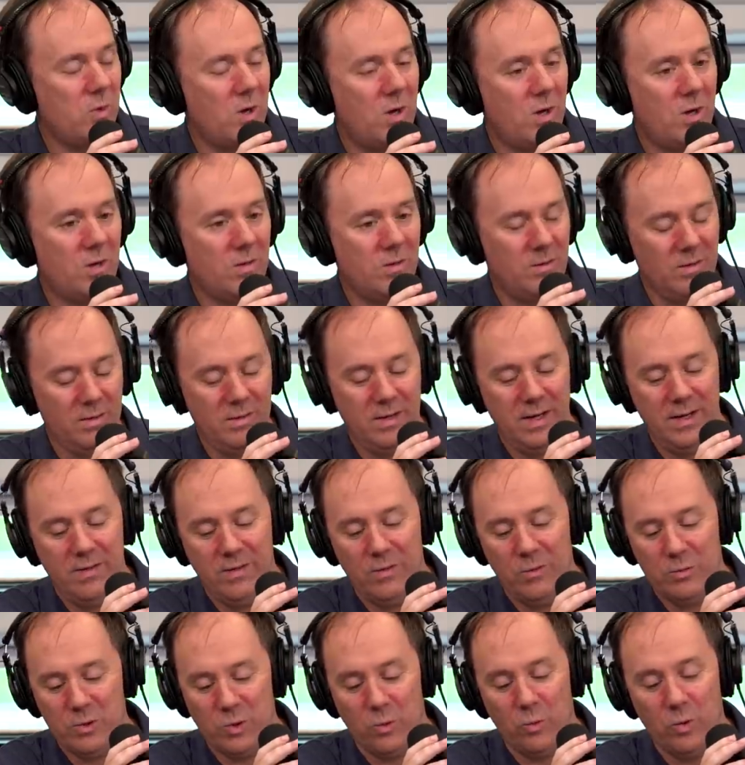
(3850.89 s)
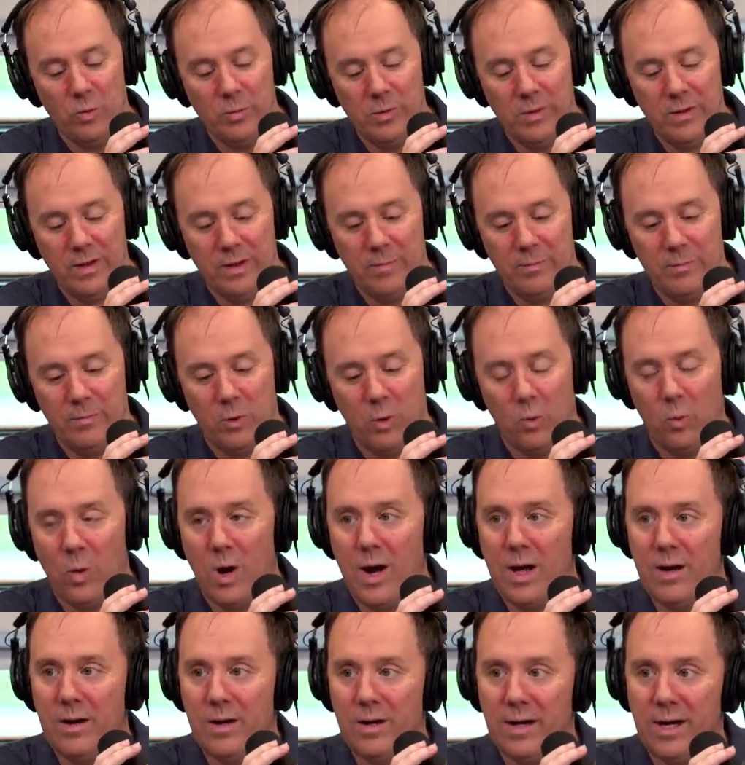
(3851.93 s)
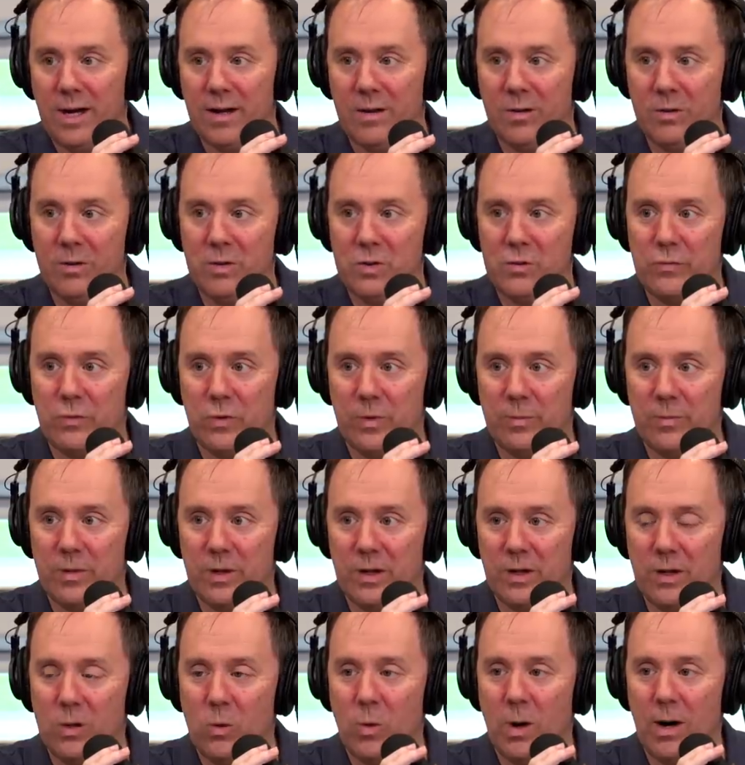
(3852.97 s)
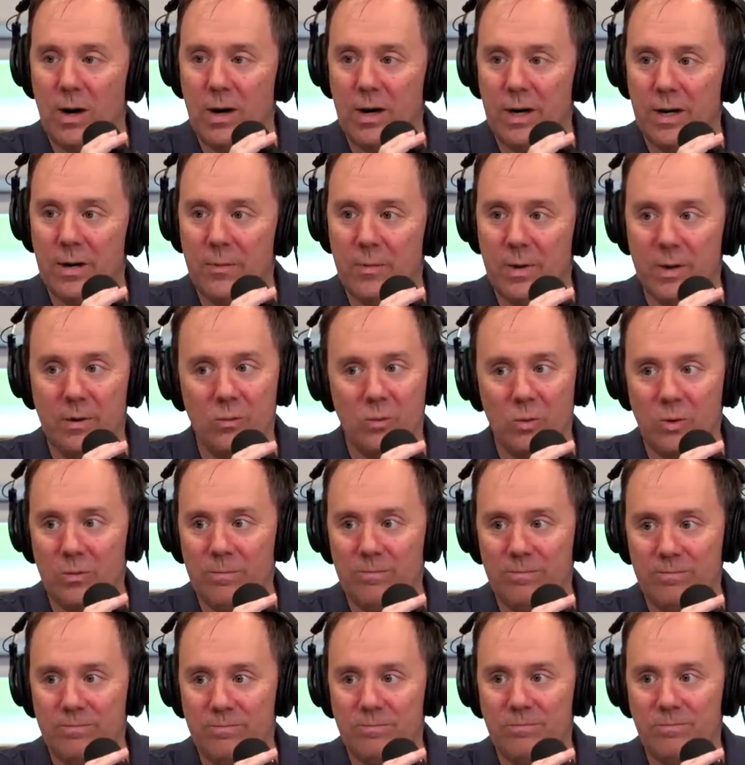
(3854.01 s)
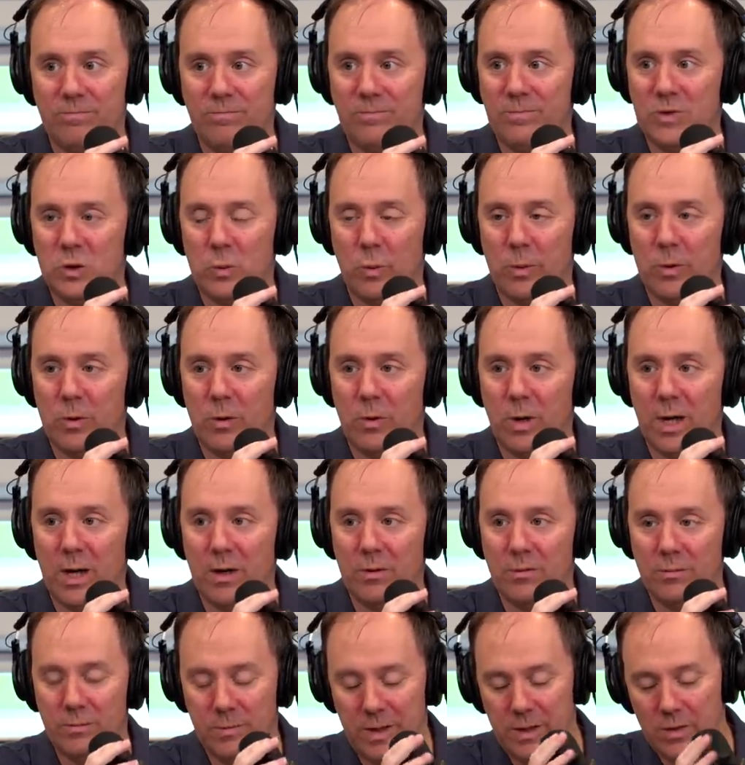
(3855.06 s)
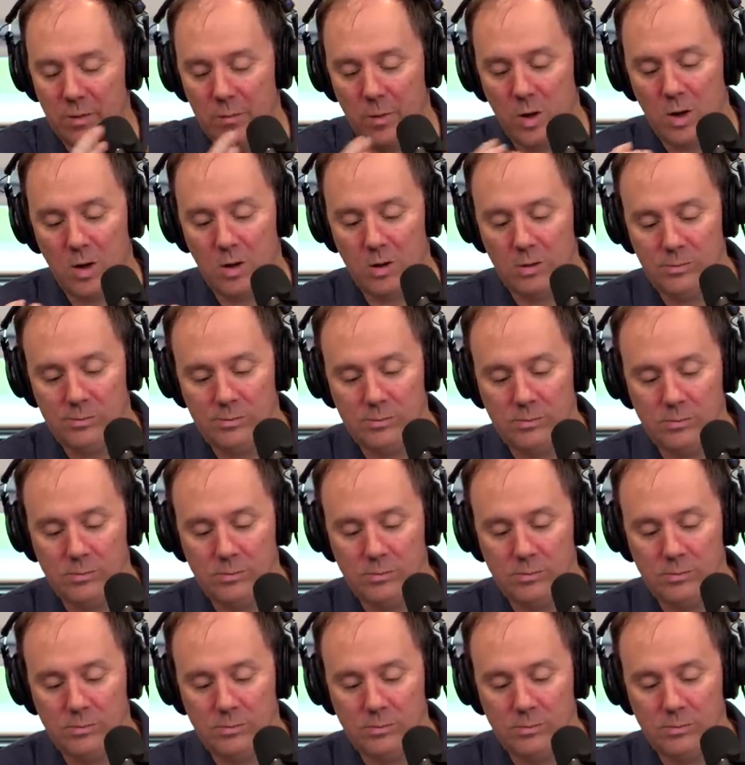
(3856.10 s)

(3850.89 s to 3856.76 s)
Mall, and there was a rumor that piranha got loose from the aquarium and were swimming around in the mall.